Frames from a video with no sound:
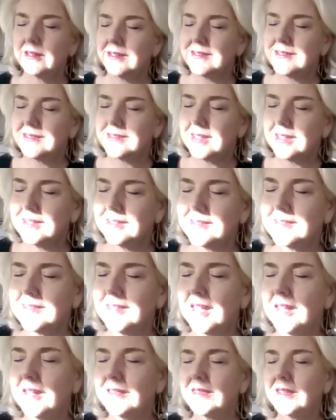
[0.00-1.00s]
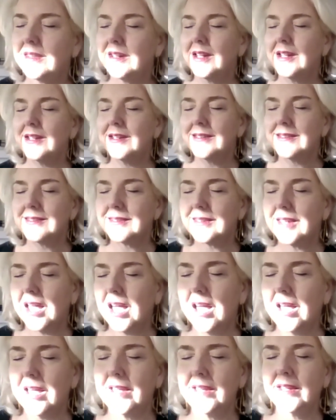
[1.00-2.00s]
the sunset, the night
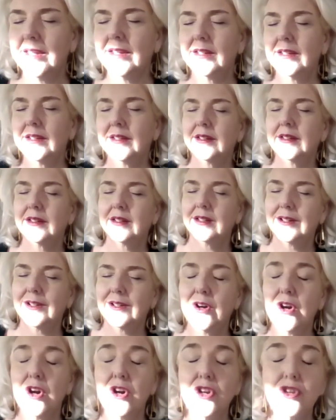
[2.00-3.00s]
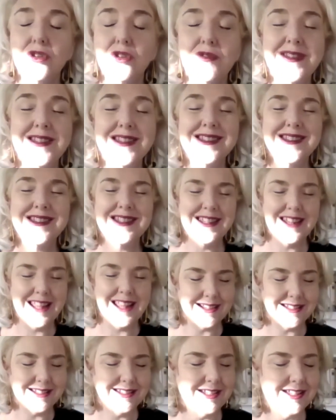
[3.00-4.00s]
sky? Or are you
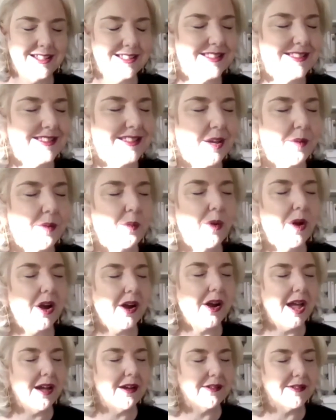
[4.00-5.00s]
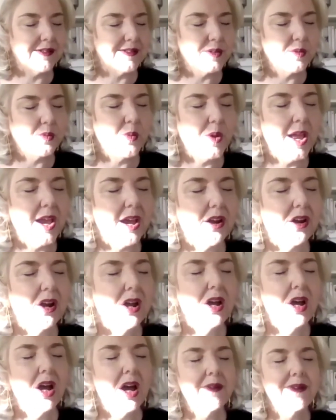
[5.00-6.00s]
disconnected and somewhere else, aware
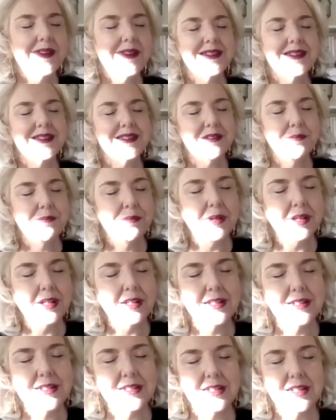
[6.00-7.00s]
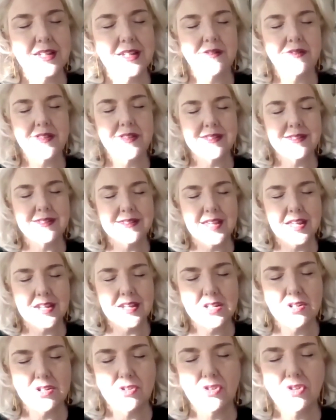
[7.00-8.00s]
of the stability of the
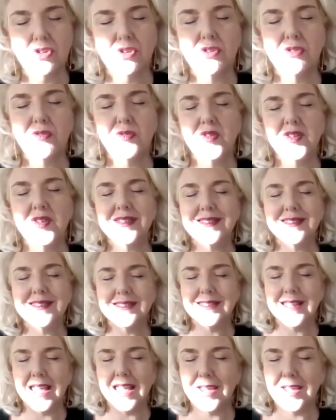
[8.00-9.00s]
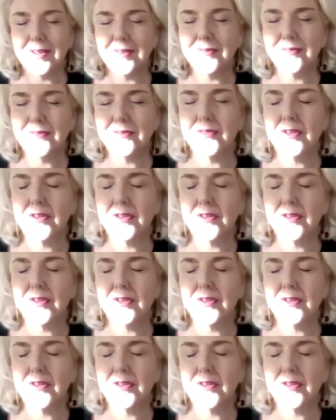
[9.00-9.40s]
center? Do you feel safe?